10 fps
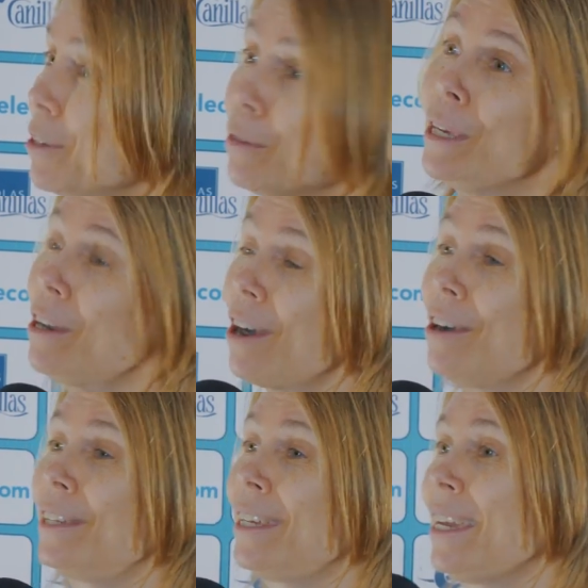be a
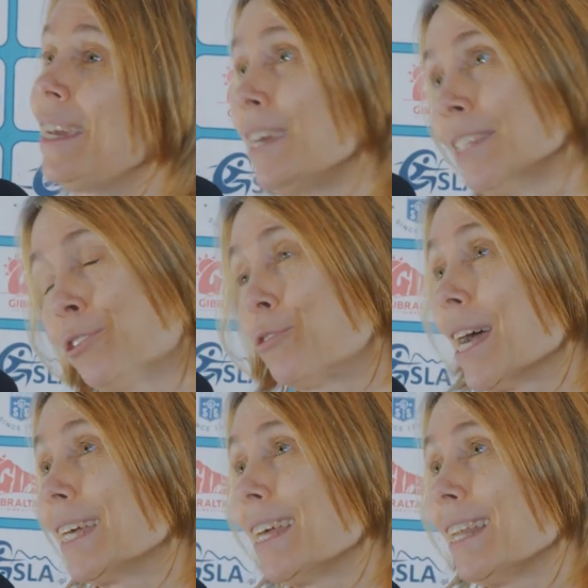hard
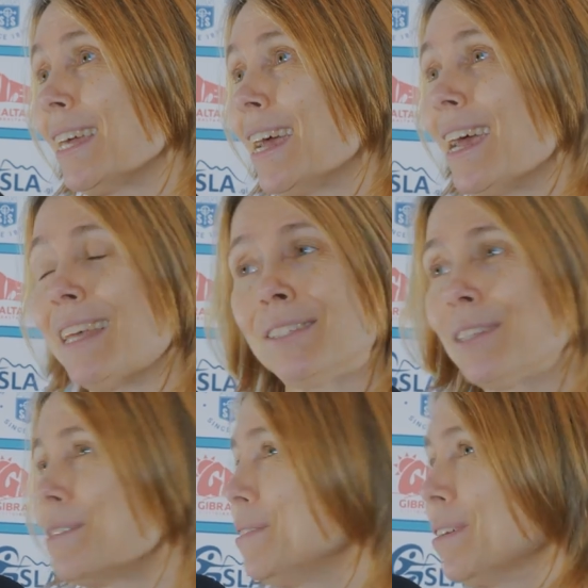struggle.
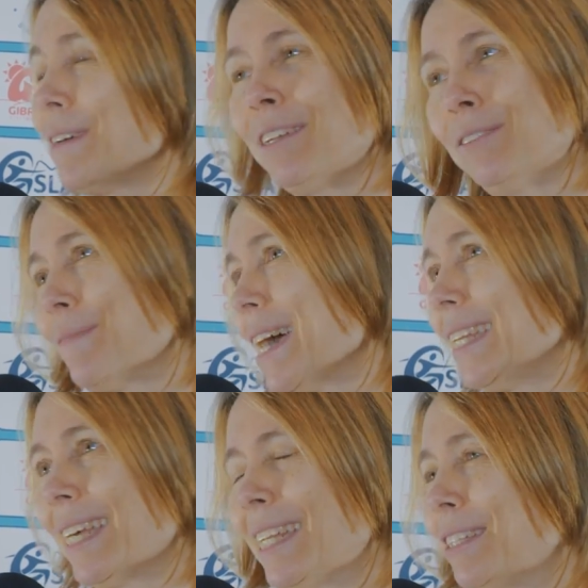So no, I don't
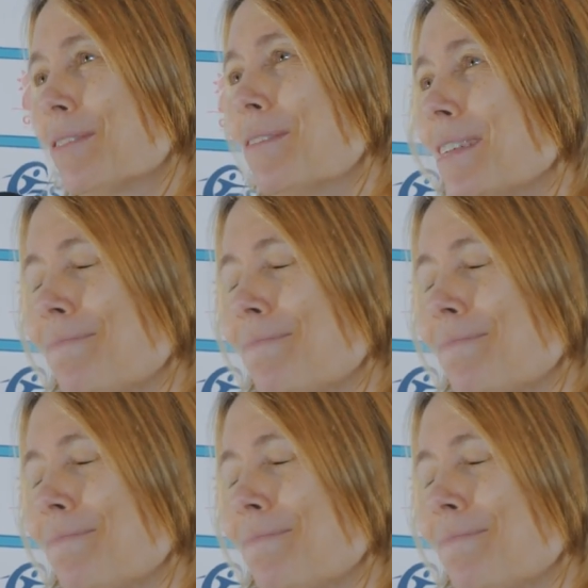mind that at all.